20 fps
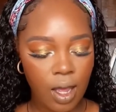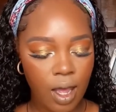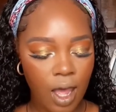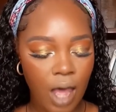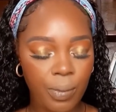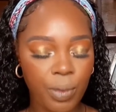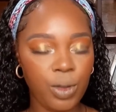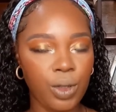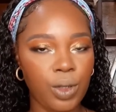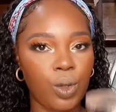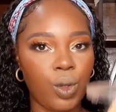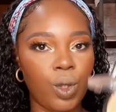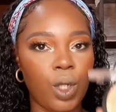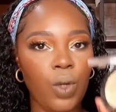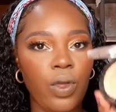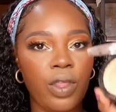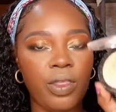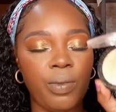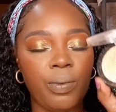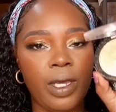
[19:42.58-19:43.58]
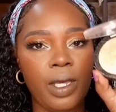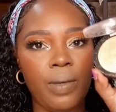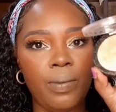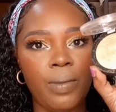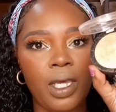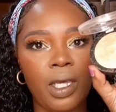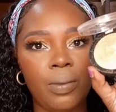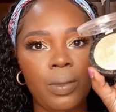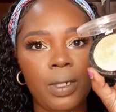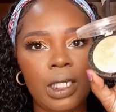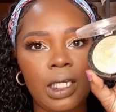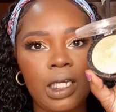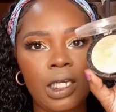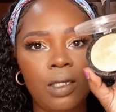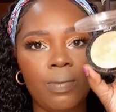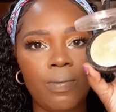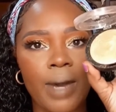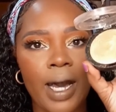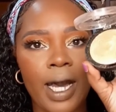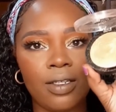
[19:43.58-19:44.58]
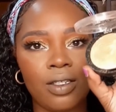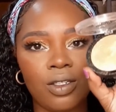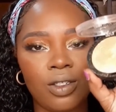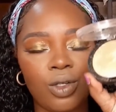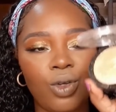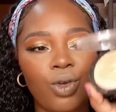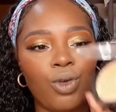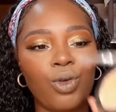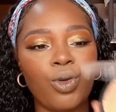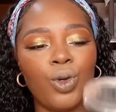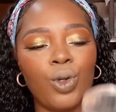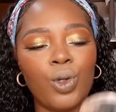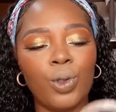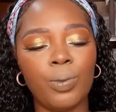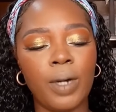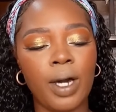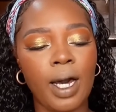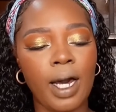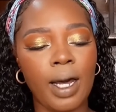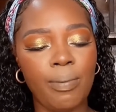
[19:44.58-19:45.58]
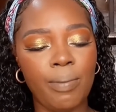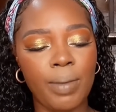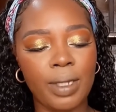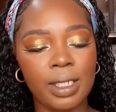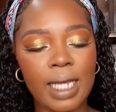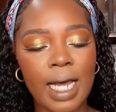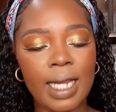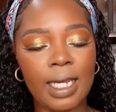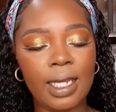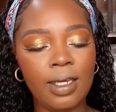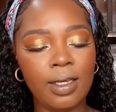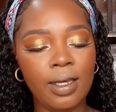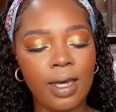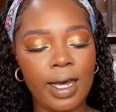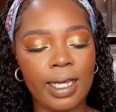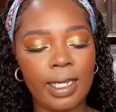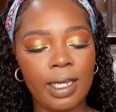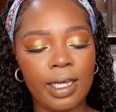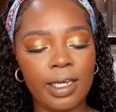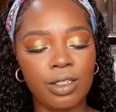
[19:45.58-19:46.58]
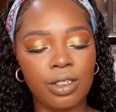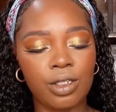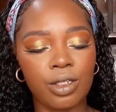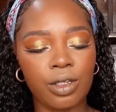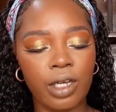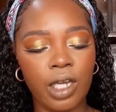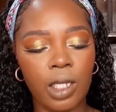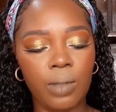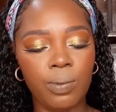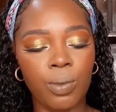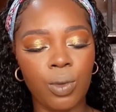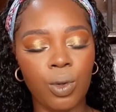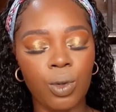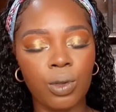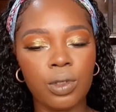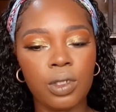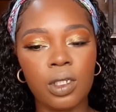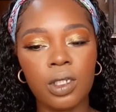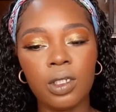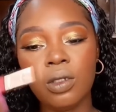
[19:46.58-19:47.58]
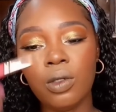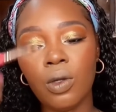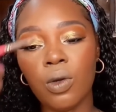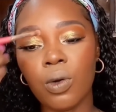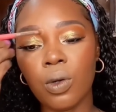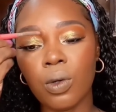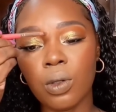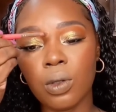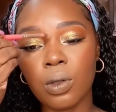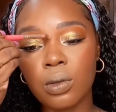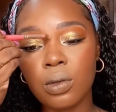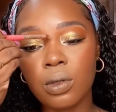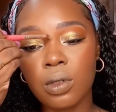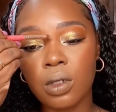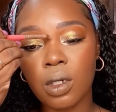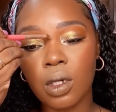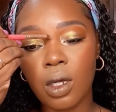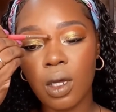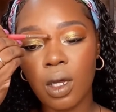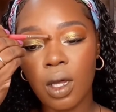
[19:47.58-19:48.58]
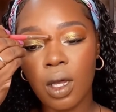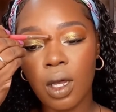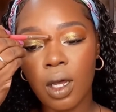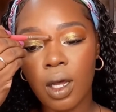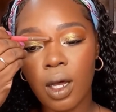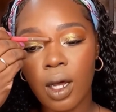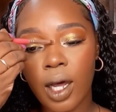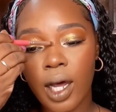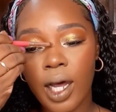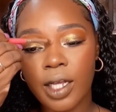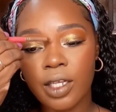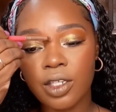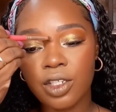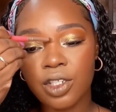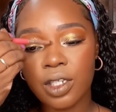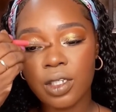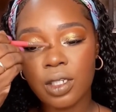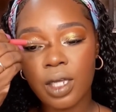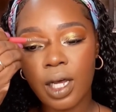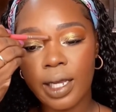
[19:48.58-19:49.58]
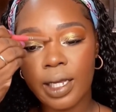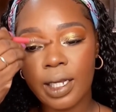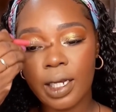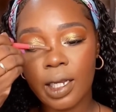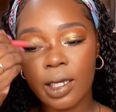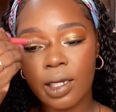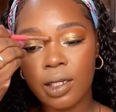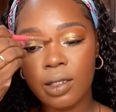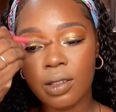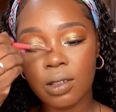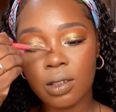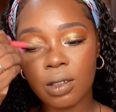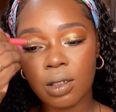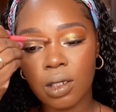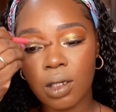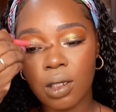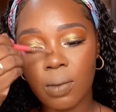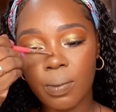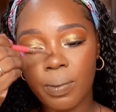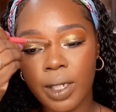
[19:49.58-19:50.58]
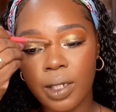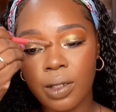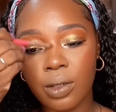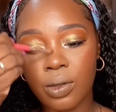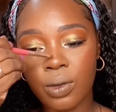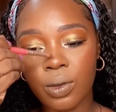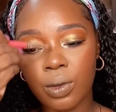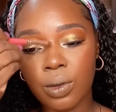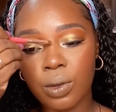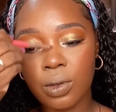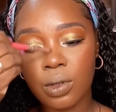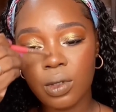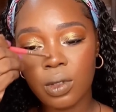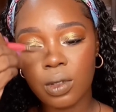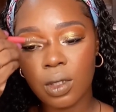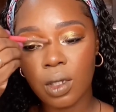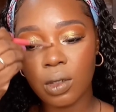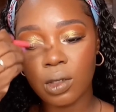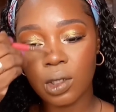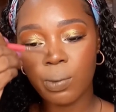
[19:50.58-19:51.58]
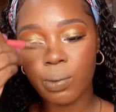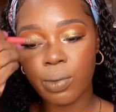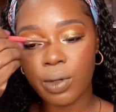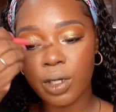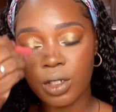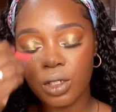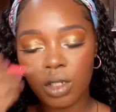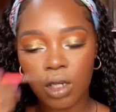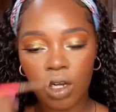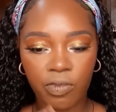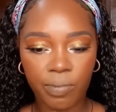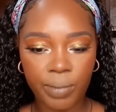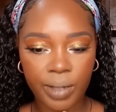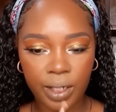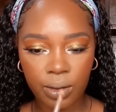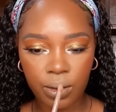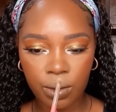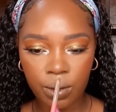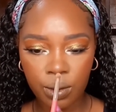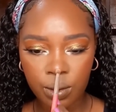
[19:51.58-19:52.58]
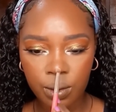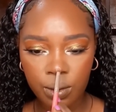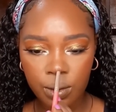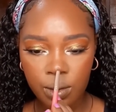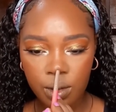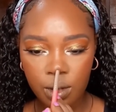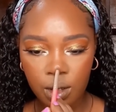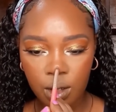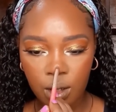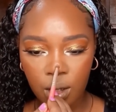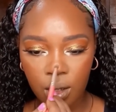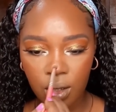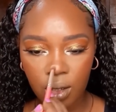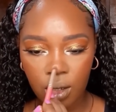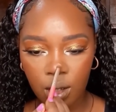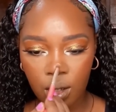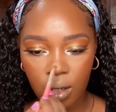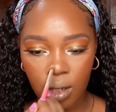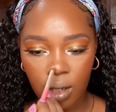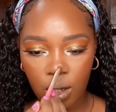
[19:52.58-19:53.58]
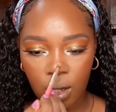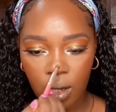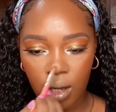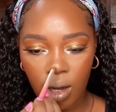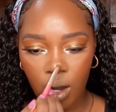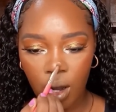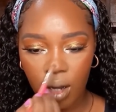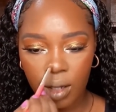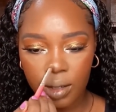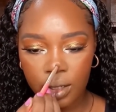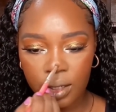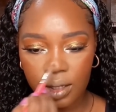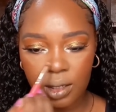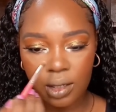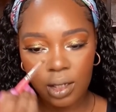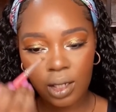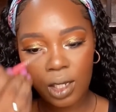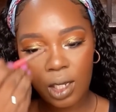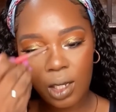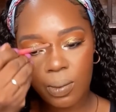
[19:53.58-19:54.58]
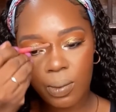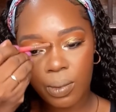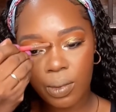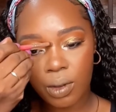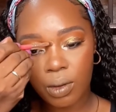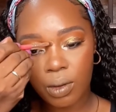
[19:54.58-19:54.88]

I'm going to go in with my Maybelline Master Chrome Metallic Highlighter in Molten Gold and just highlight my nose, down the bridge of my nose, on the tip.